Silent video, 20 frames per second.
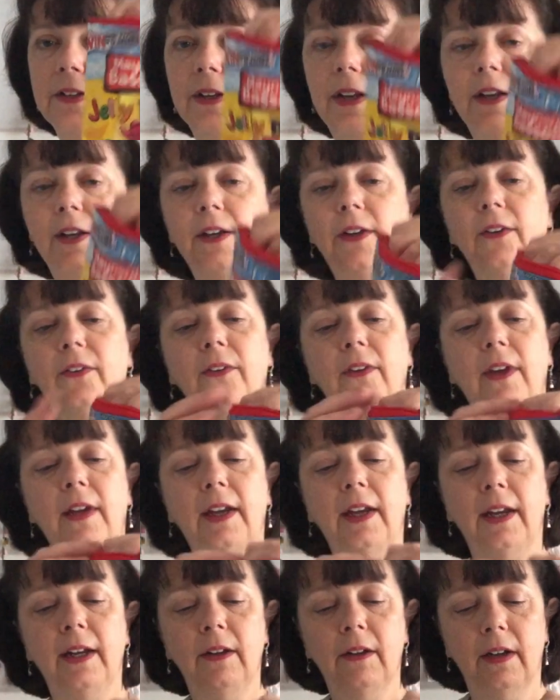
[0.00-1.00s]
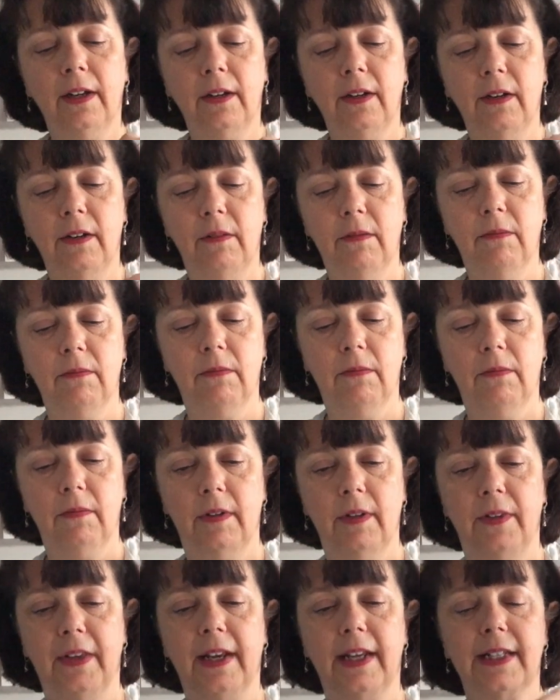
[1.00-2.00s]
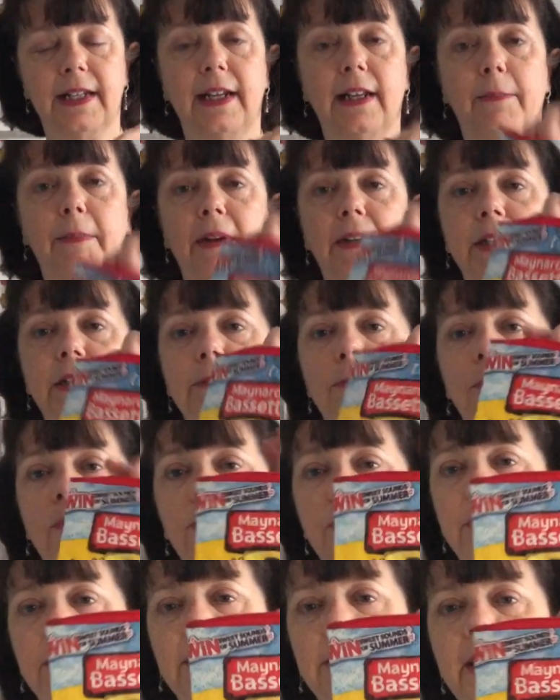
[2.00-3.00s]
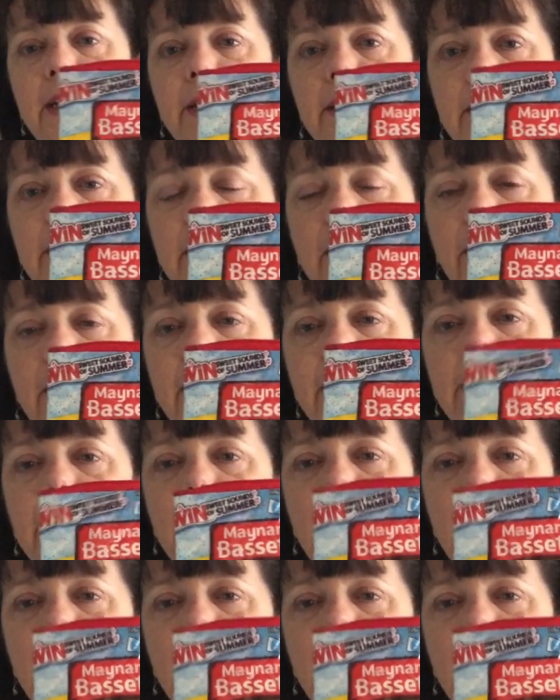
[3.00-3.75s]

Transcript: You see, I think that's a little bit small to see inside,